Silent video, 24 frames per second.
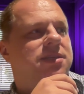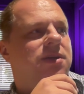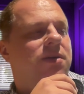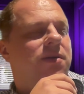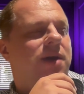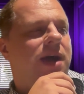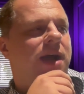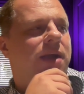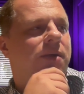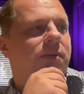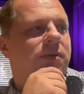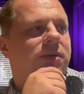So
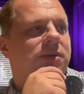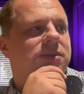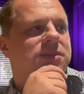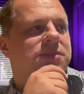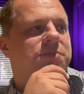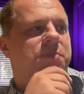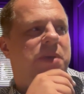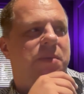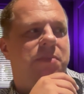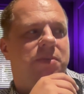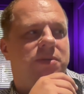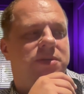I
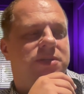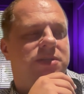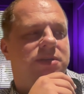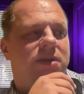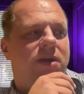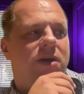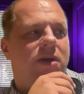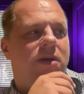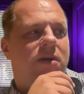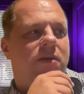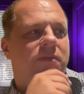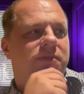was
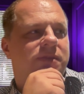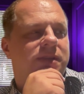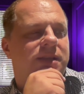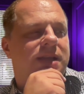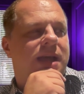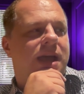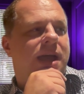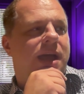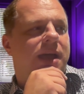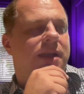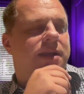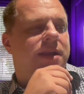PeopleSoft,
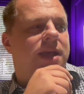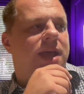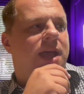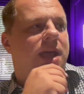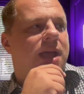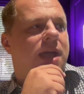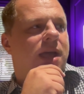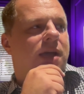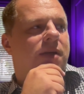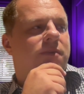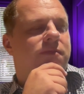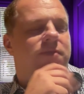then
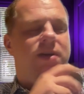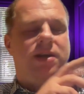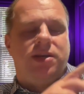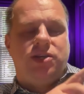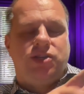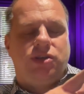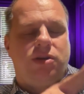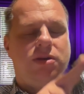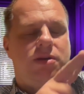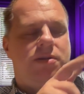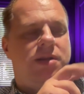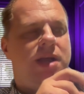very
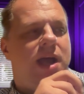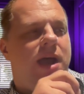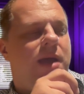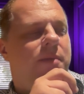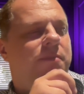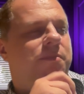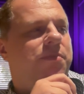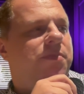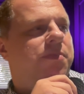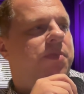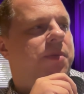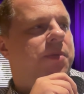short
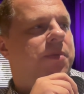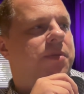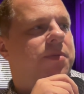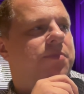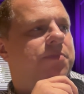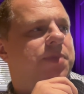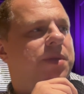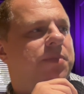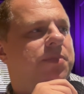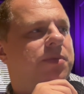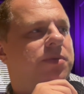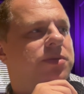time,
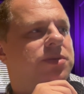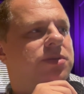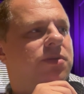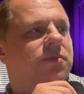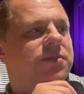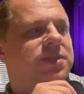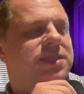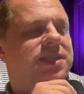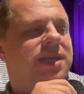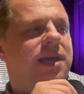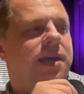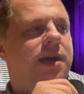
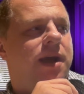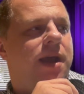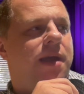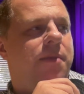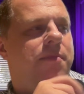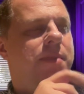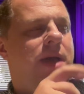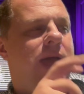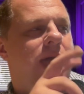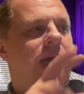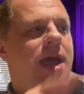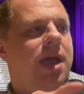PeopleSoft
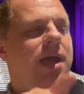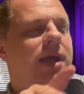CRM.